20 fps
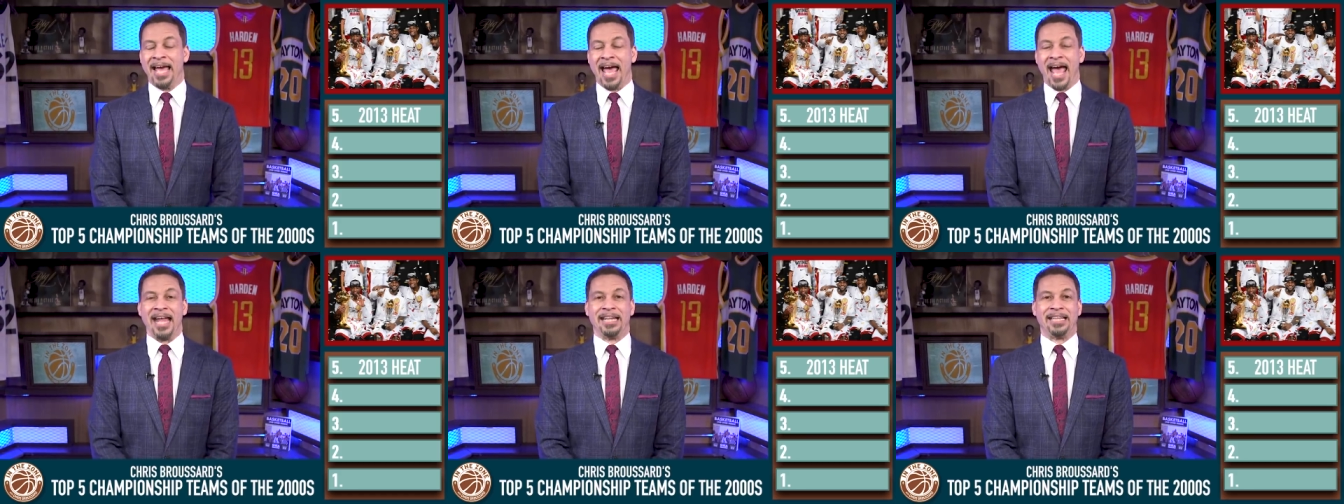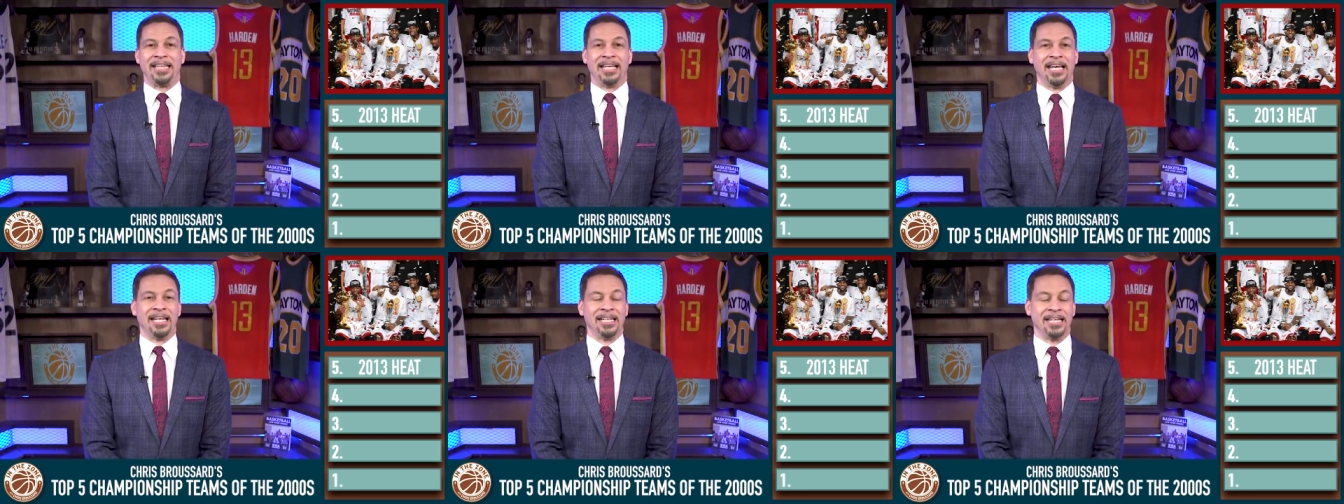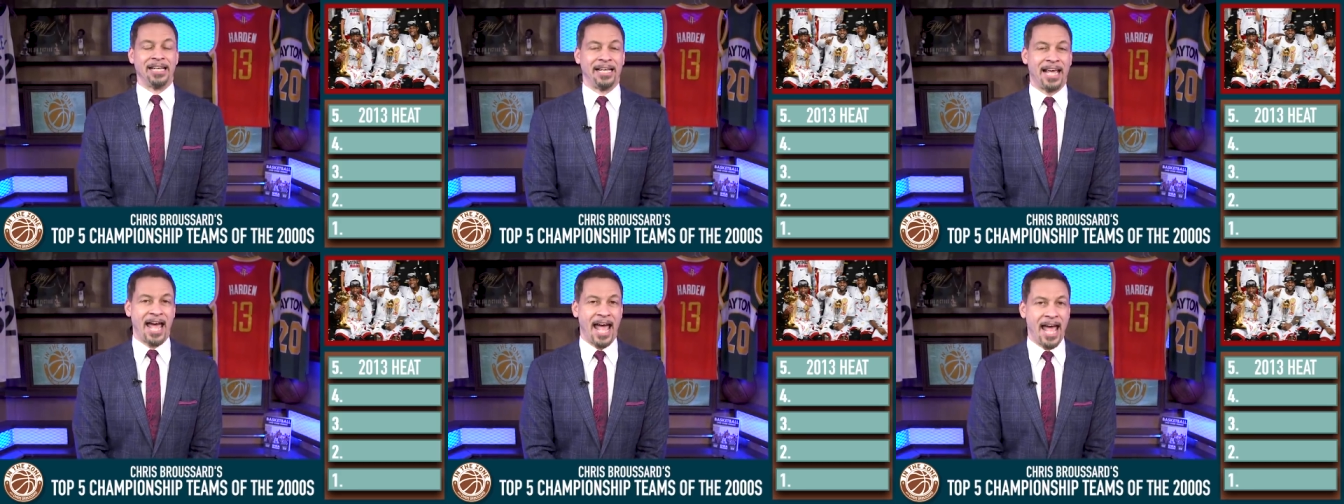at the
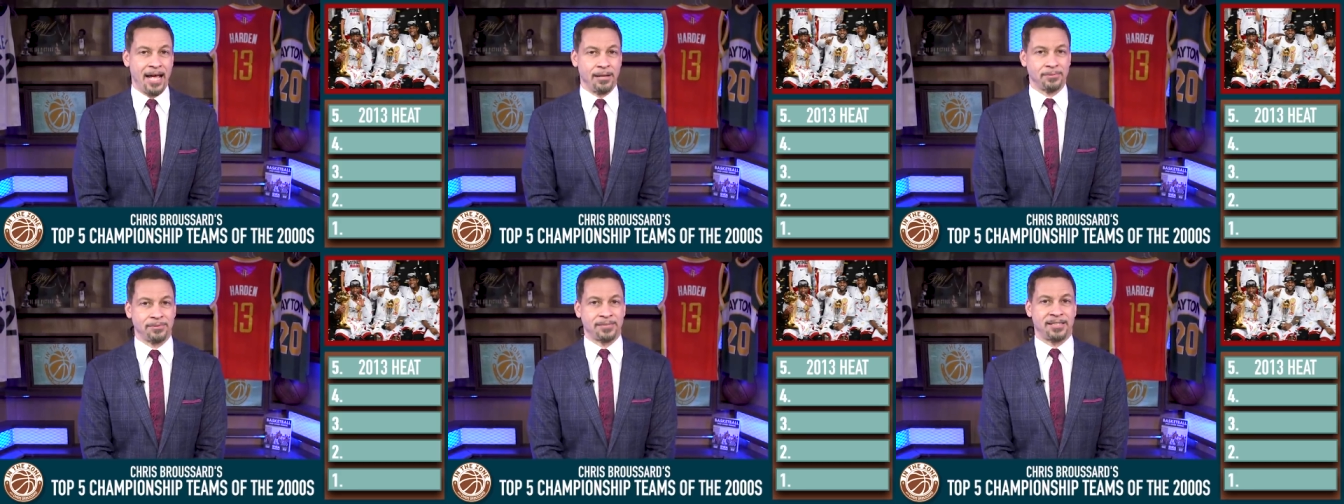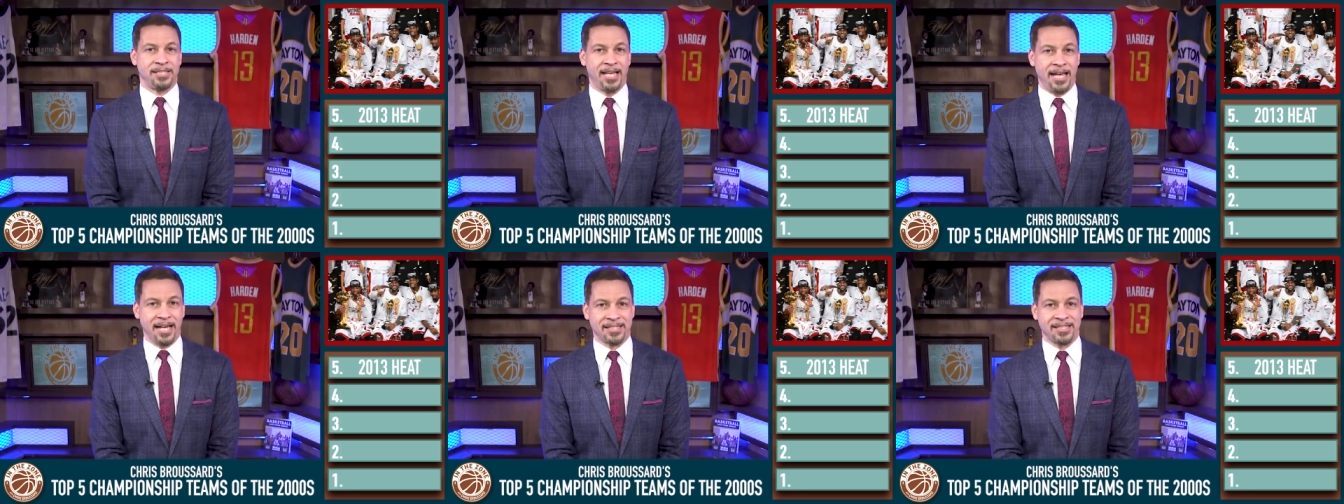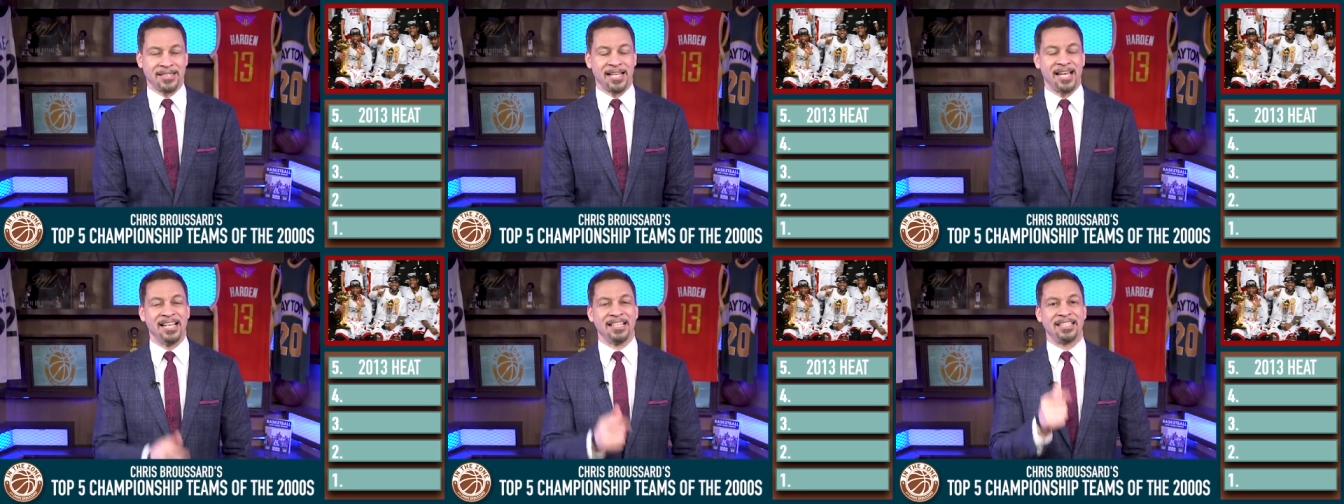end of game
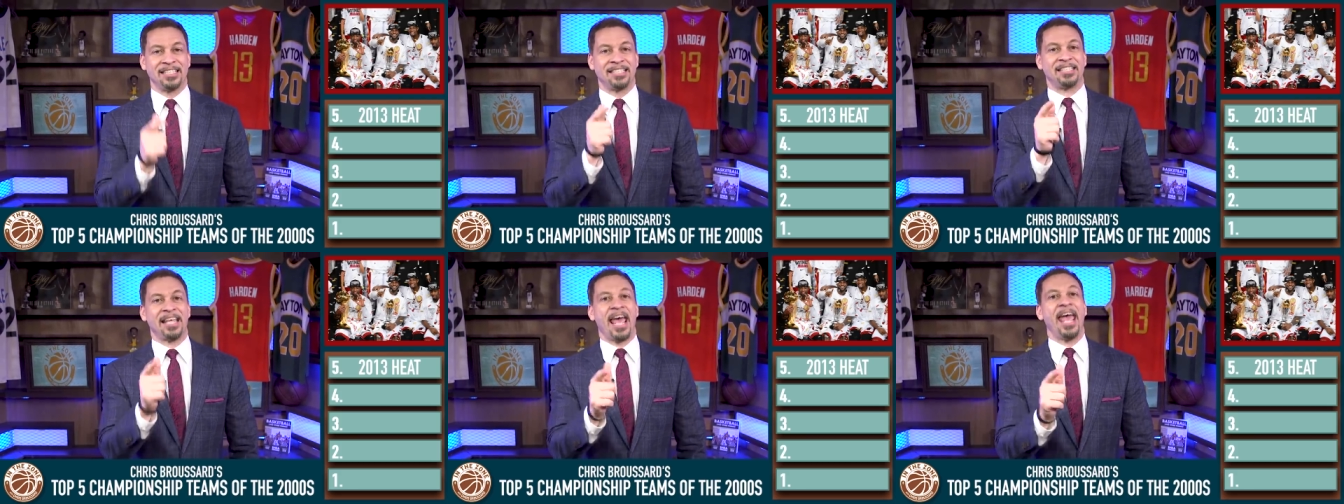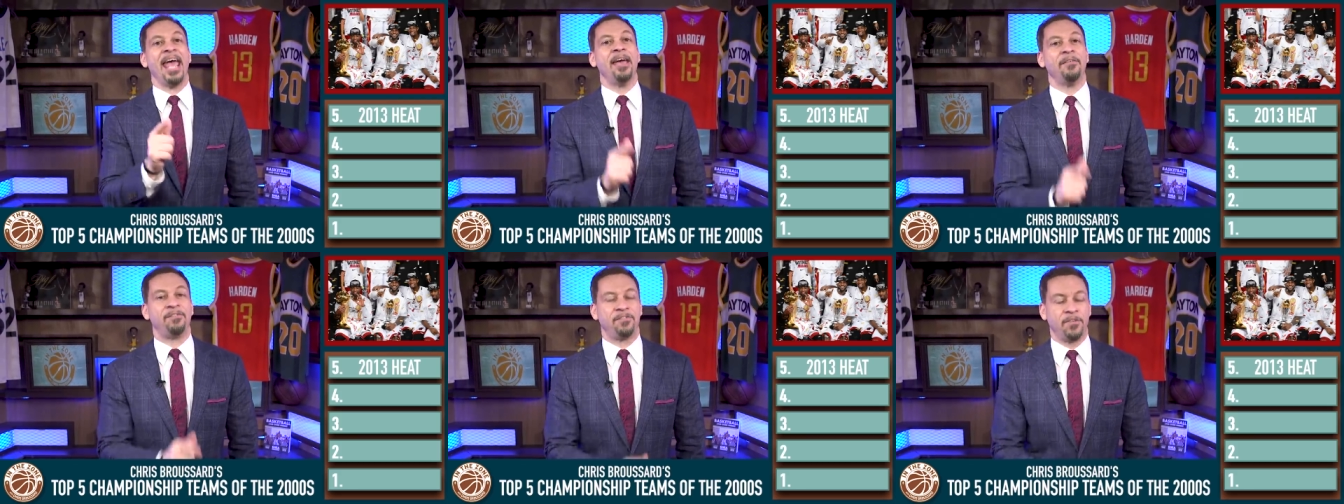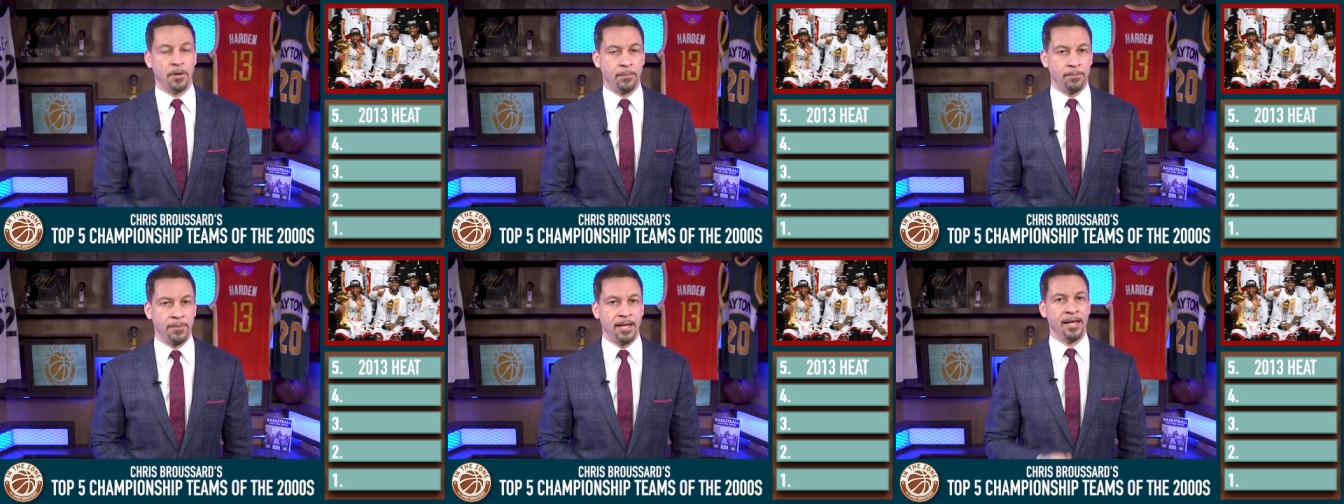six saved
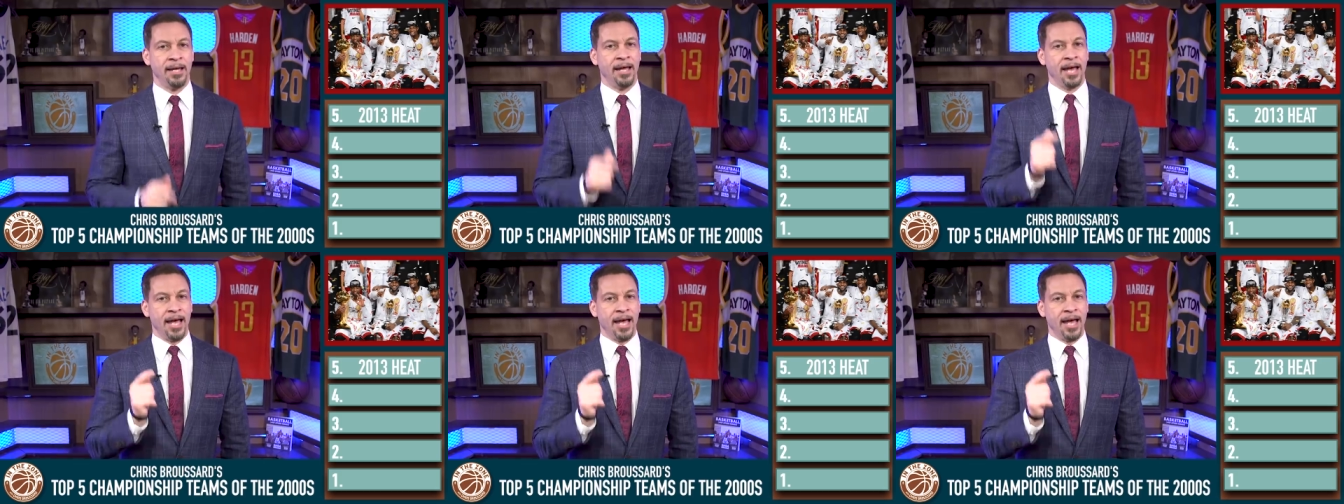them